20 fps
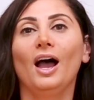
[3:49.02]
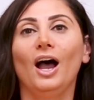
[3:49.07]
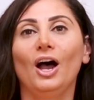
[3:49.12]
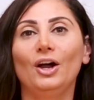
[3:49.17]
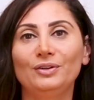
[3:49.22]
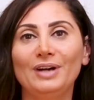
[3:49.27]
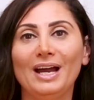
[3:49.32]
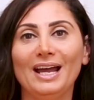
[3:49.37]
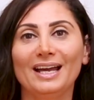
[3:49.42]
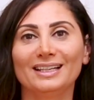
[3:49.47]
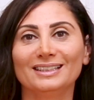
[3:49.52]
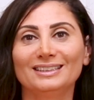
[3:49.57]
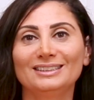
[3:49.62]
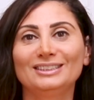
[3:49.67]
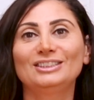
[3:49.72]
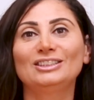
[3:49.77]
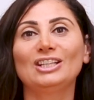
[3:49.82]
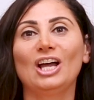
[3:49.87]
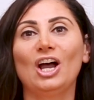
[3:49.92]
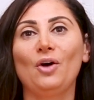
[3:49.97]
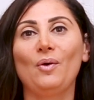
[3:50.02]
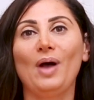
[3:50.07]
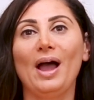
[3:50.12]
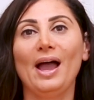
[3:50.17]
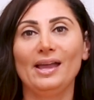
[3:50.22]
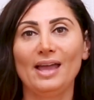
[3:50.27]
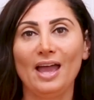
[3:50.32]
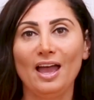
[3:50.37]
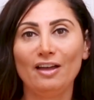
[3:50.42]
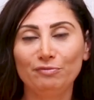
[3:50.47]
Alright, so
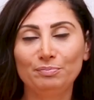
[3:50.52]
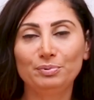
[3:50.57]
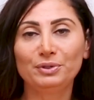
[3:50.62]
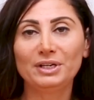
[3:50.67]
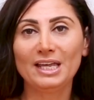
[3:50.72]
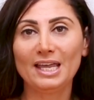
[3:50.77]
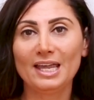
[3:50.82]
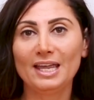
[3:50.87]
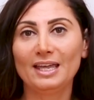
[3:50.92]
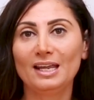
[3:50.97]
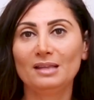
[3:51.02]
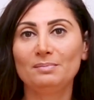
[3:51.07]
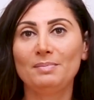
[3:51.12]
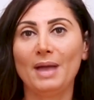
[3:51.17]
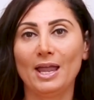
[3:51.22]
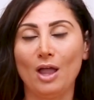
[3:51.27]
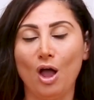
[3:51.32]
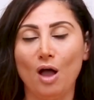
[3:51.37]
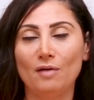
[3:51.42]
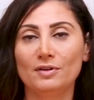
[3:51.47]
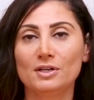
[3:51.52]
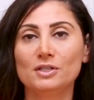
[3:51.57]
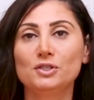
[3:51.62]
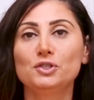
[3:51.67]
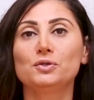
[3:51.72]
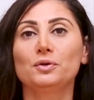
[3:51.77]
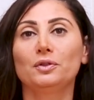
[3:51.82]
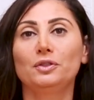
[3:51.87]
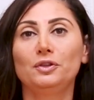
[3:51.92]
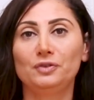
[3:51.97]
I have preheated my oven
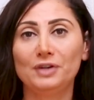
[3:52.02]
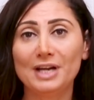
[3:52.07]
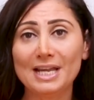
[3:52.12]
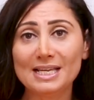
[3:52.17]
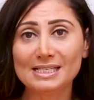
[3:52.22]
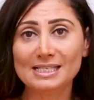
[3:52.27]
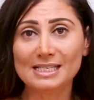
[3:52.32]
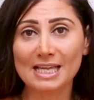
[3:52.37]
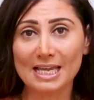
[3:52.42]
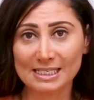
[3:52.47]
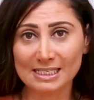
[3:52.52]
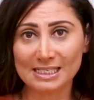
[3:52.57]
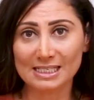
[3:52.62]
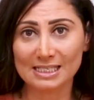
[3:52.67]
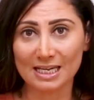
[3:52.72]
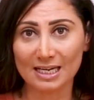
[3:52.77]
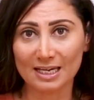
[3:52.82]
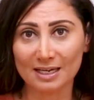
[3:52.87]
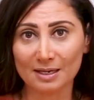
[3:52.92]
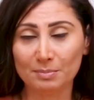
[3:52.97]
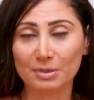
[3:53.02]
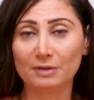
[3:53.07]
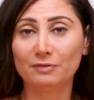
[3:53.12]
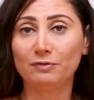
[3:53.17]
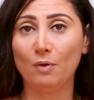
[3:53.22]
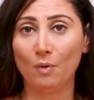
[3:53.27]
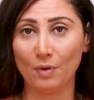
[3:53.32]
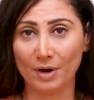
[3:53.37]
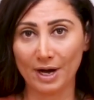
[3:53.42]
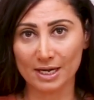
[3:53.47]
to 360
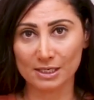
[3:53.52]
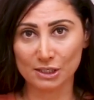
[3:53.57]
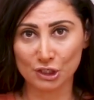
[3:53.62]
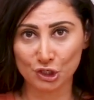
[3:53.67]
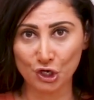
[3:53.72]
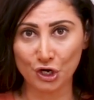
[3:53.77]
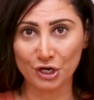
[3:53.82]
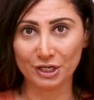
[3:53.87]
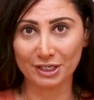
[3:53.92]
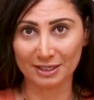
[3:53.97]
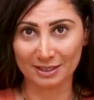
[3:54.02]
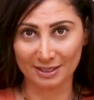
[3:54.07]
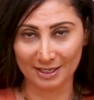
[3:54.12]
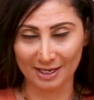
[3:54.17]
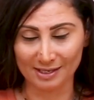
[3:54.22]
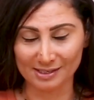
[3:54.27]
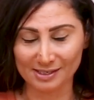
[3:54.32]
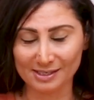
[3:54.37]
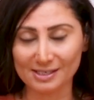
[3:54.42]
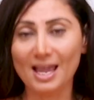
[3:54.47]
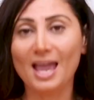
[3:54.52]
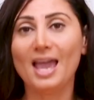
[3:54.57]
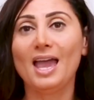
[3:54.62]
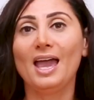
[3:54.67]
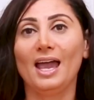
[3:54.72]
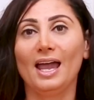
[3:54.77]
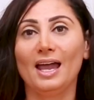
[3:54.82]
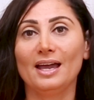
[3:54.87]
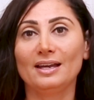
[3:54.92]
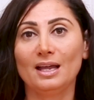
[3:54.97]
before I started this.
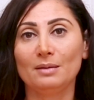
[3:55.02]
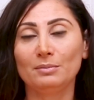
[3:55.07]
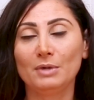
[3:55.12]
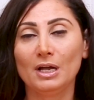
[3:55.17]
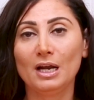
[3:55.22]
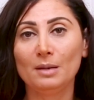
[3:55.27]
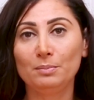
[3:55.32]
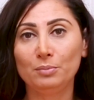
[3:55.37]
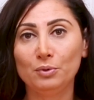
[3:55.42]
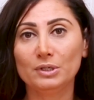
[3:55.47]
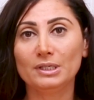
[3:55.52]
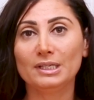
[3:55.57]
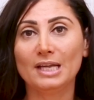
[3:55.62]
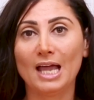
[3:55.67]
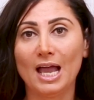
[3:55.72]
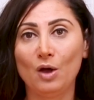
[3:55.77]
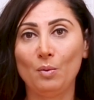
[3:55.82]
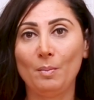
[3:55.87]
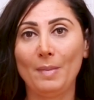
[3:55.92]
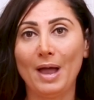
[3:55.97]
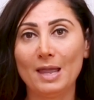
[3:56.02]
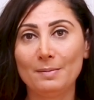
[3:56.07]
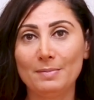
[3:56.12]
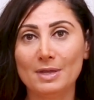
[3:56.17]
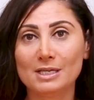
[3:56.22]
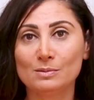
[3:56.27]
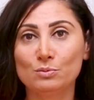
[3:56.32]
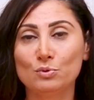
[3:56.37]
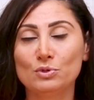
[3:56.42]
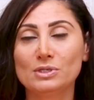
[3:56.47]
And I'm gonna put now my
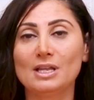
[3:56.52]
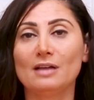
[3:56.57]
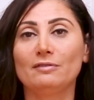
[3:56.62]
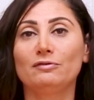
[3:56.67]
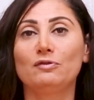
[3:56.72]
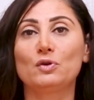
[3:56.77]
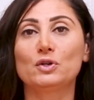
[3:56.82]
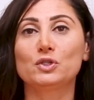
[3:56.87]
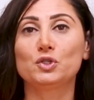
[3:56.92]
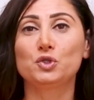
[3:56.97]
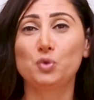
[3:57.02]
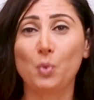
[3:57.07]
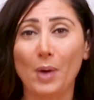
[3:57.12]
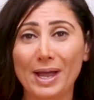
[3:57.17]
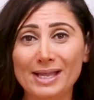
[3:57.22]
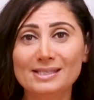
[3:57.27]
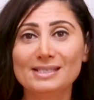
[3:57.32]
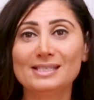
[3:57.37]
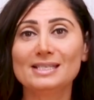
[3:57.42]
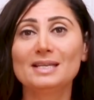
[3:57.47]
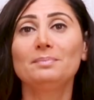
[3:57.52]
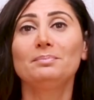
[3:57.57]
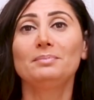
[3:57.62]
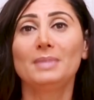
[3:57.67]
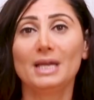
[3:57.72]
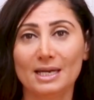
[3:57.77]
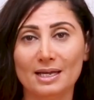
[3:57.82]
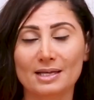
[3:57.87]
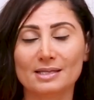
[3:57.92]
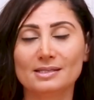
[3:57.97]
basboussa for 20
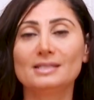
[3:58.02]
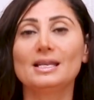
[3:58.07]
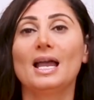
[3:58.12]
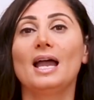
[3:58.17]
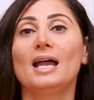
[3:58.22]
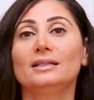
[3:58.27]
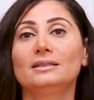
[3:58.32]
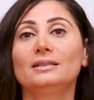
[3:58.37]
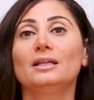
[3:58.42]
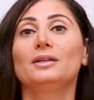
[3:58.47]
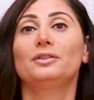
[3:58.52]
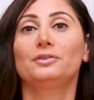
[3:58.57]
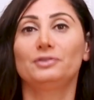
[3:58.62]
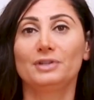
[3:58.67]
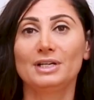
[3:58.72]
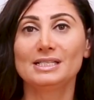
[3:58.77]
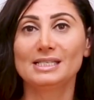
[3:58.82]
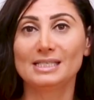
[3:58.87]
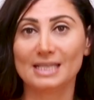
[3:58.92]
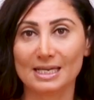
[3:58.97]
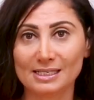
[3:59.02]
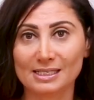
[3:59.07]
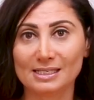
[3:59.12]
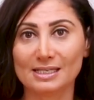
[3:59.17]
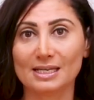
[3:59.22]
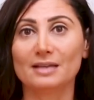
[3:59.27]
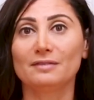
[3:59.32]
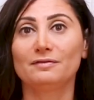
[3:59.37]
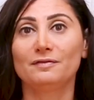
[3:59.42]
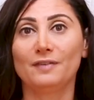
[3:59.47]
minutes at
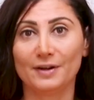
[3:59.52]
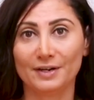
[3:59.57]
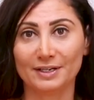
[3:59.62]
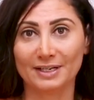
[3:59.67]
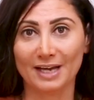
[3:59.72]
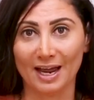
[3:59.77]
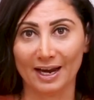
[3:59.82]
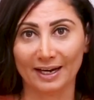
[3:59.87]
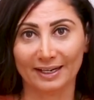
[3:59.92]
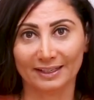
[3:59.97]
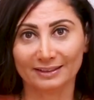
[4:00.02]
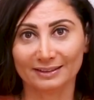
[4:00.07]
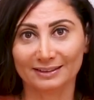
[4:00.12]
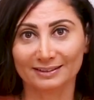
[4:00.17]
360 Fahrenheit.